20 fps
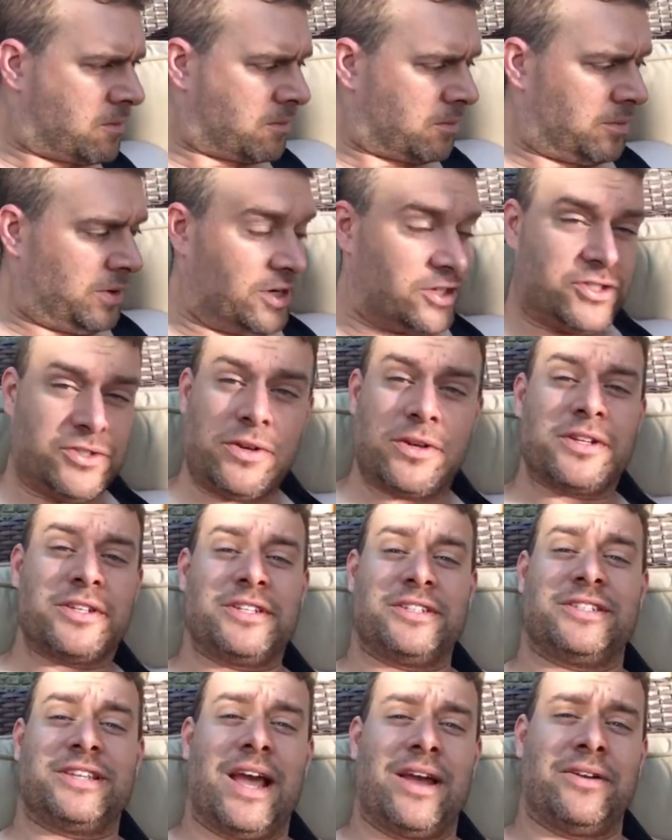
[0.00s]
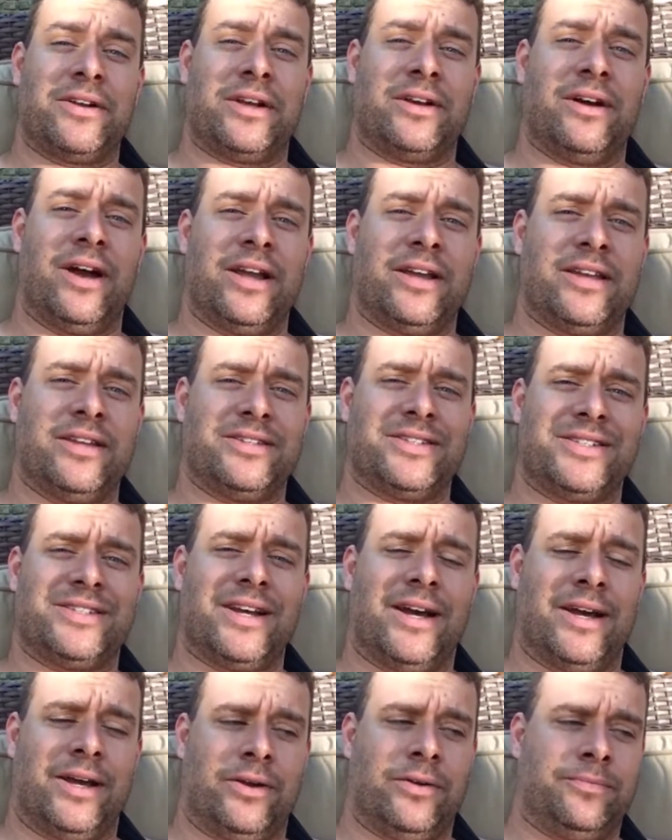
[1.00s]
but it certainly sounded like his
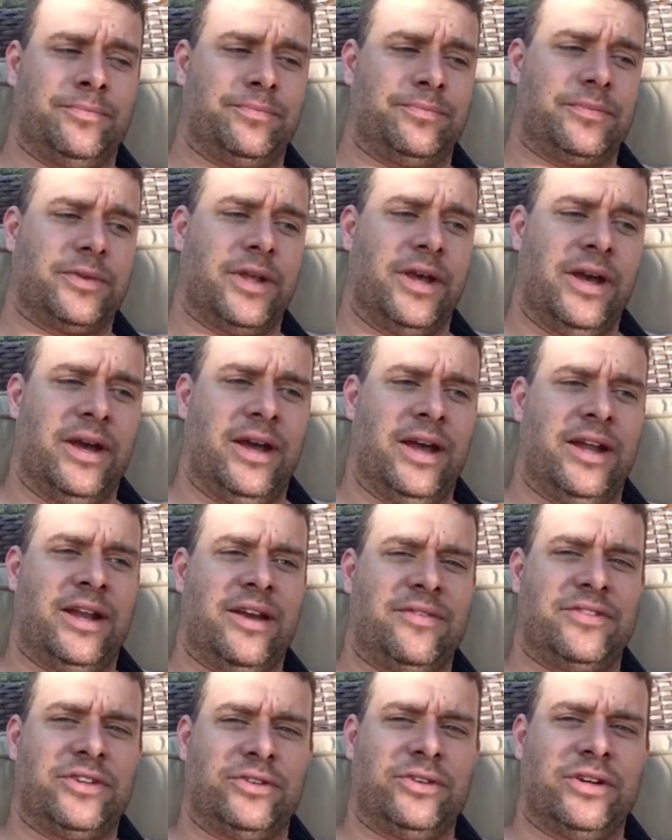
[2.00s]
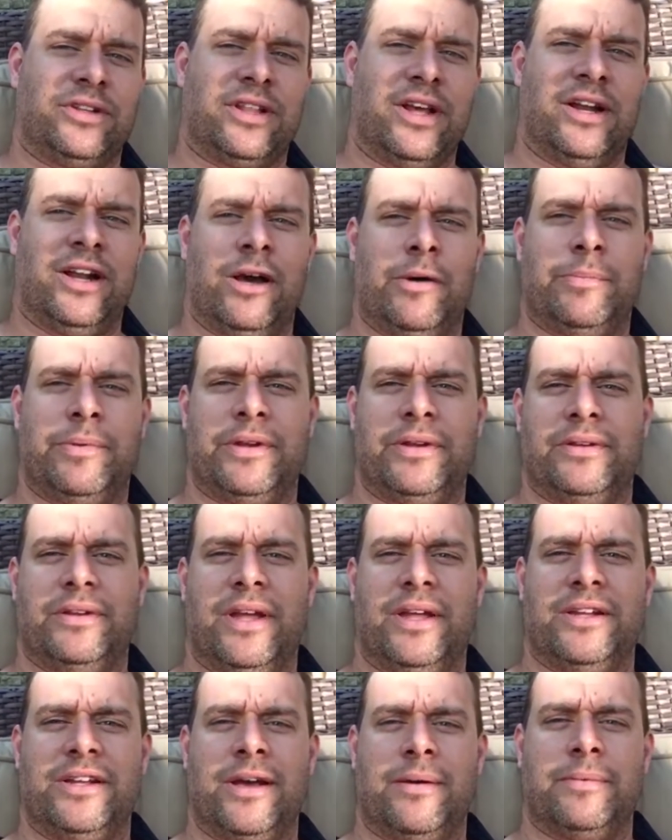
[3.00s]
style. I'd have to look that up
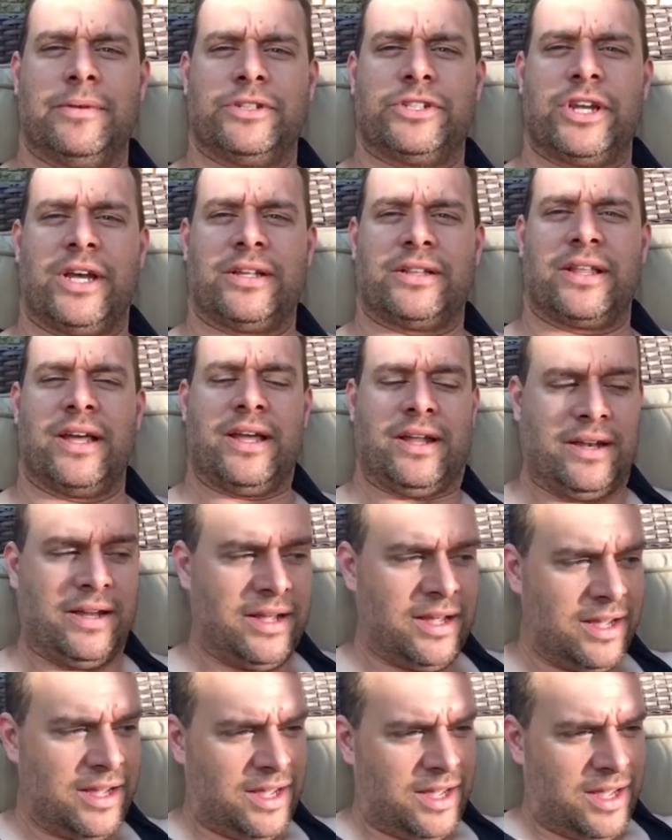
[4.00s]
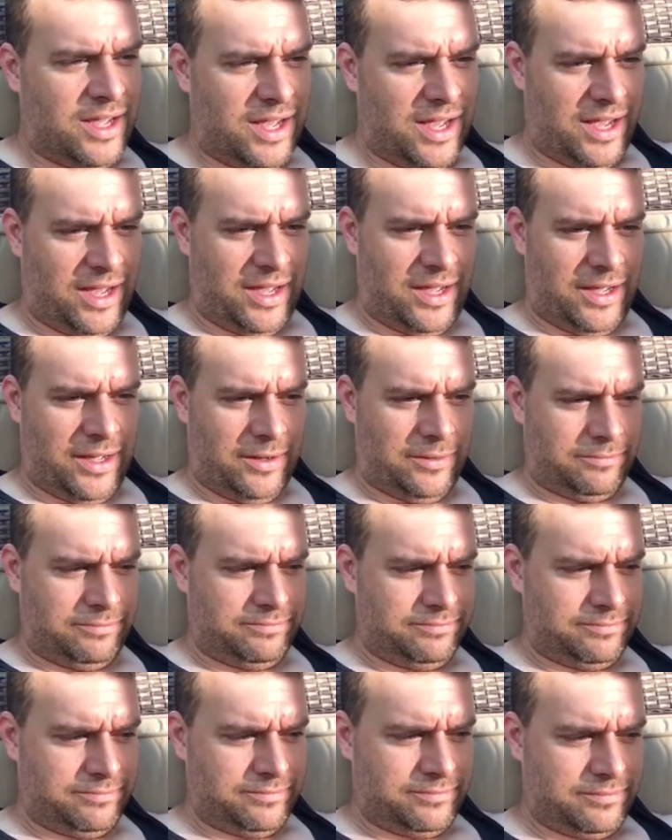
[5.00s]
and double check that. Um,
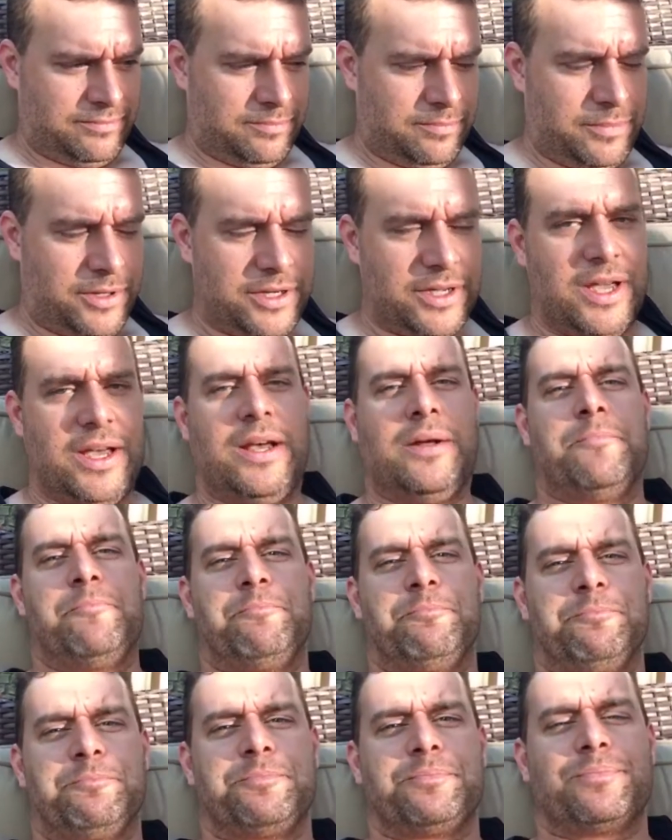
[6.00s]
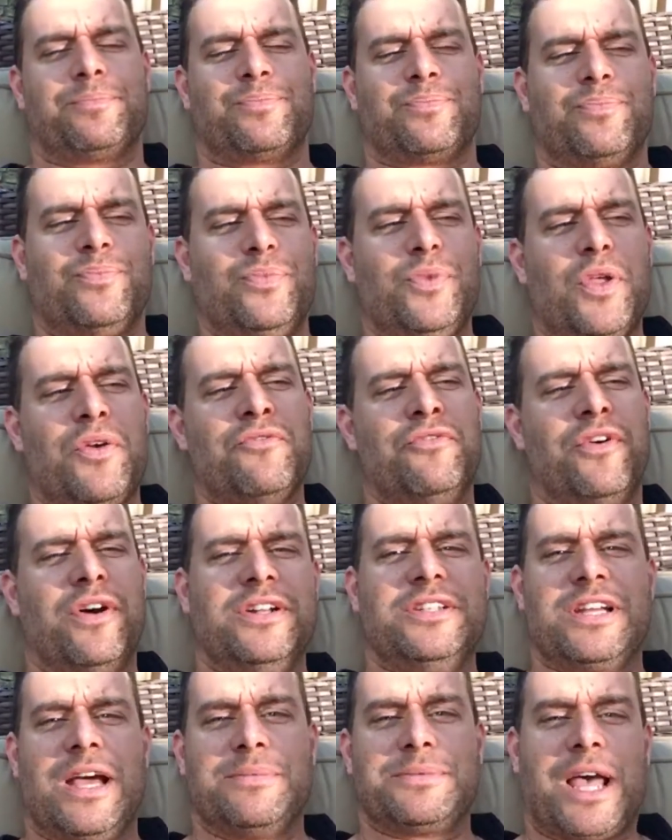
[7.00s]
but yeah, fun
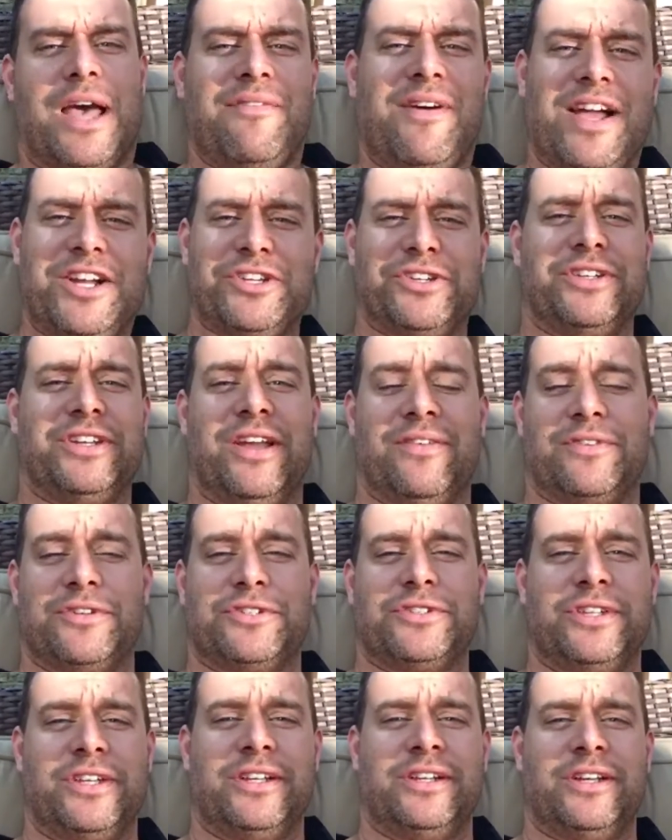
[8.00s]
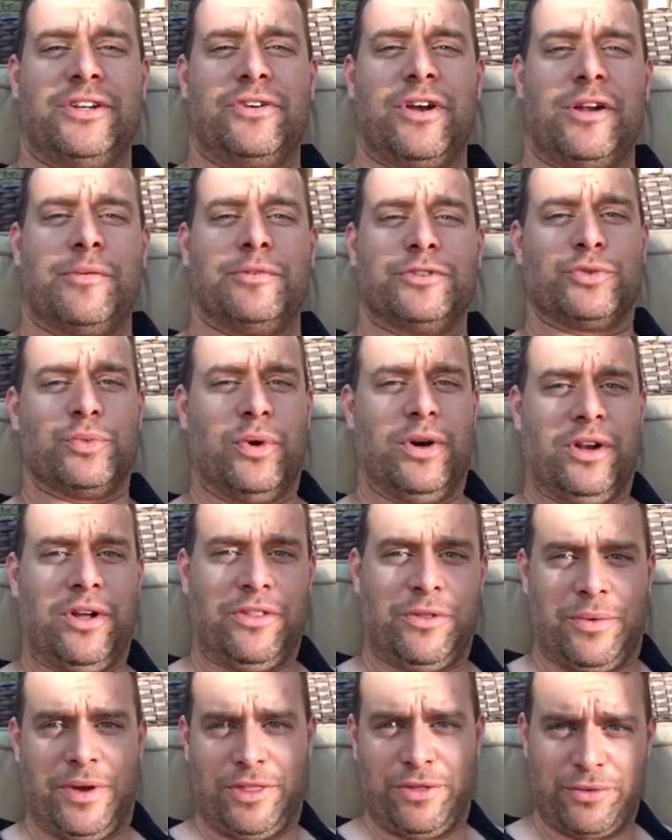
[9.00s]
times. I've actually never seen Incredibles 1 all
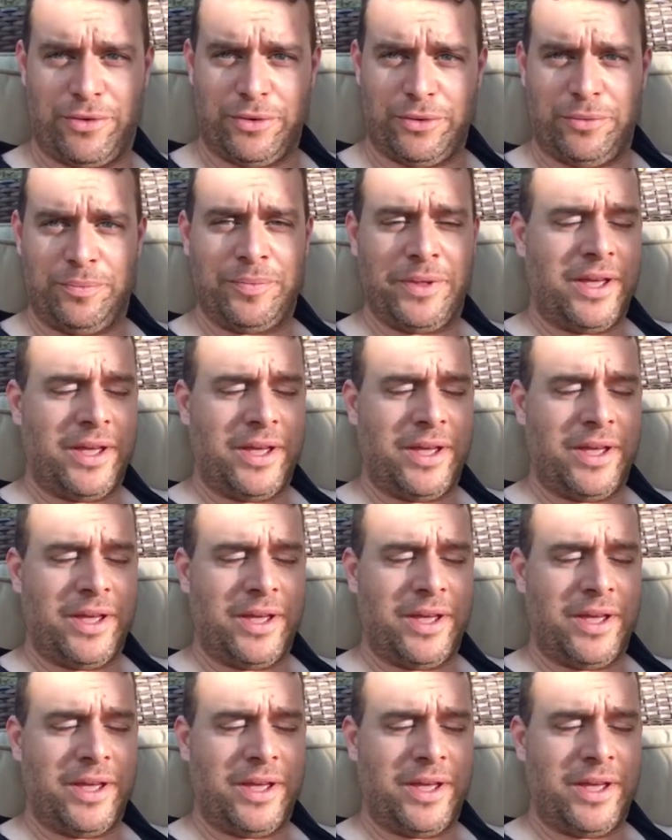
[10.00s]
the way through.